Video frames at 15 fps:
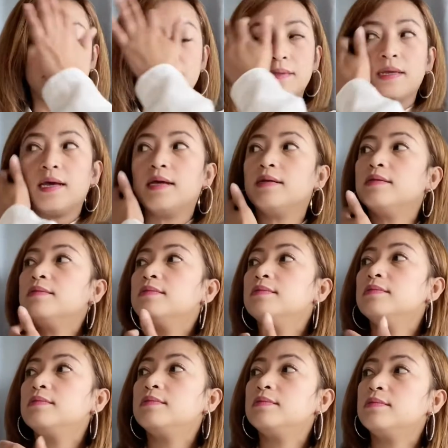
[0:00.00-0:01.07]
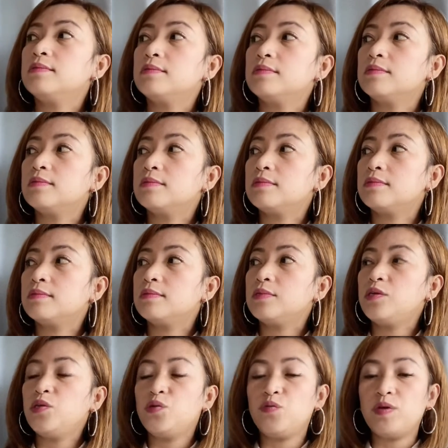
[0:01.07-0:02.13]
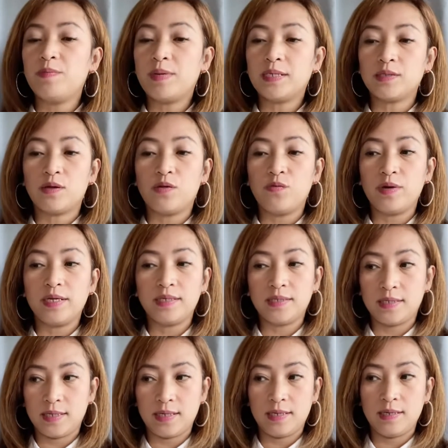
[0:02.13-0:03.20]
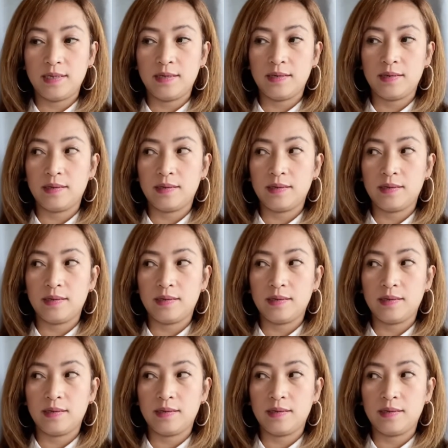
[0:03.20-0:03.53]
And we must always see.